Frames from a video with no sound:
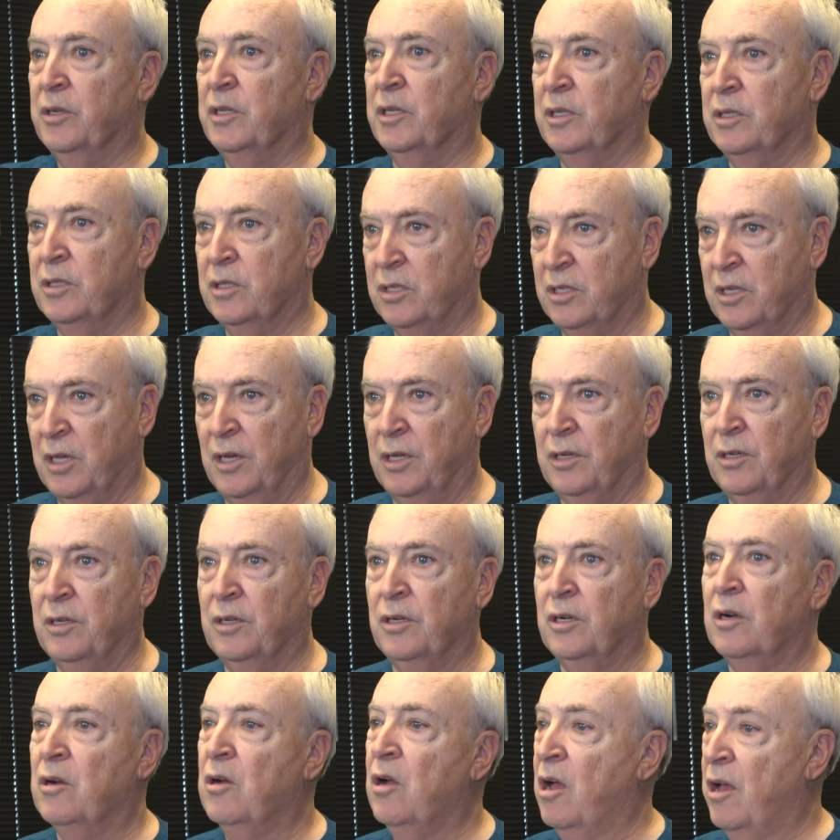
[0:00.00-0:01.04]
It's done in
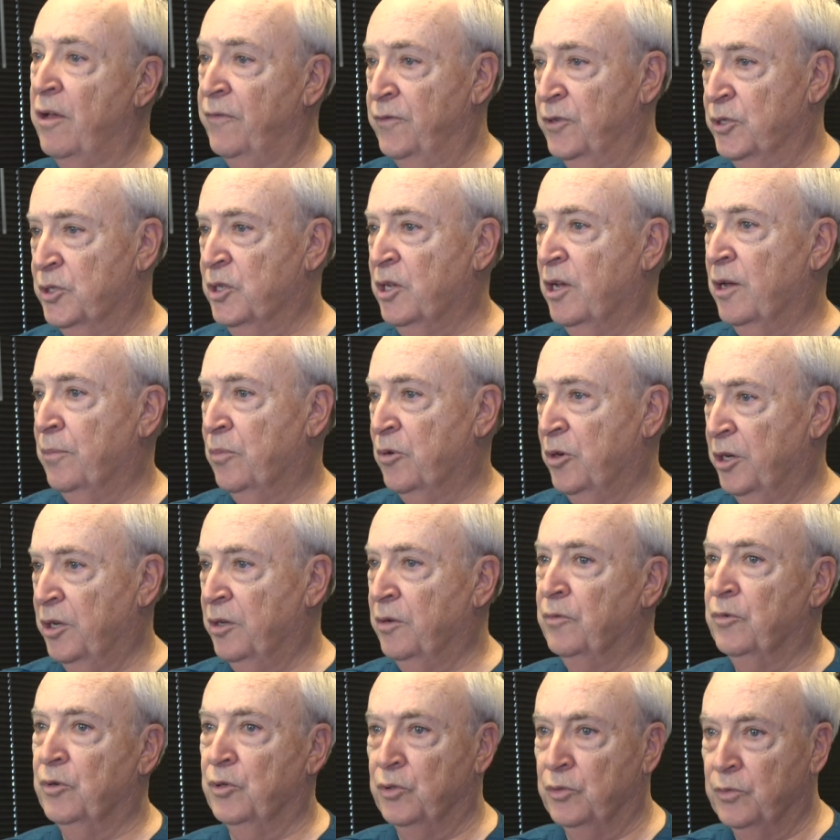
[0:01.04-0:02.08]
our office
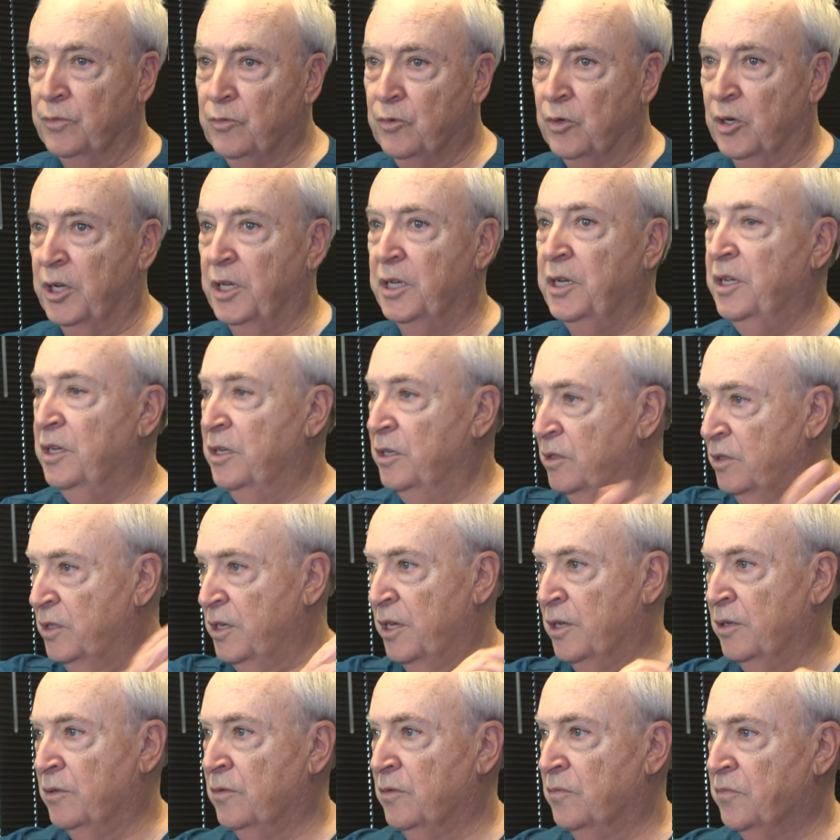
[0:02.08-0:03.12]
operating room right here
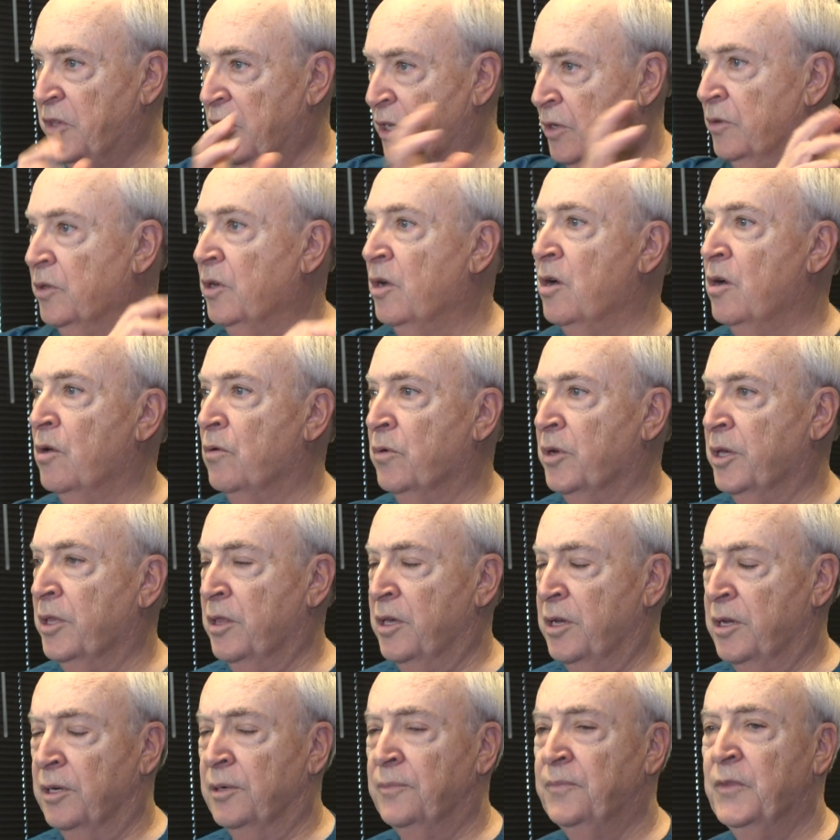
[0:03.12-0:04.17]
down the hallway
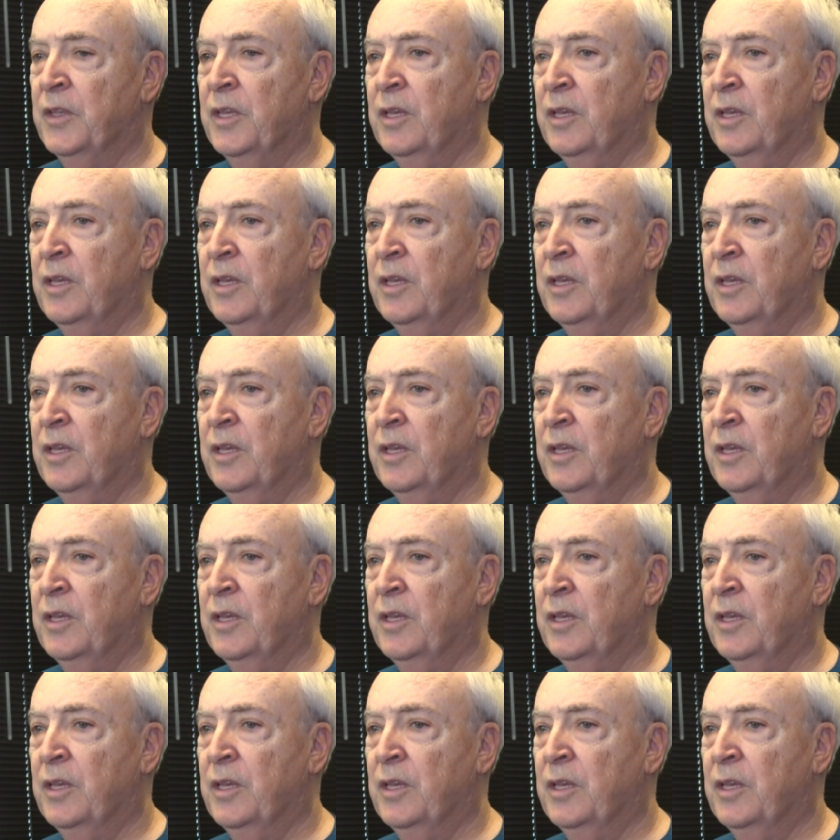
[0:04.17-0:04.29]
there.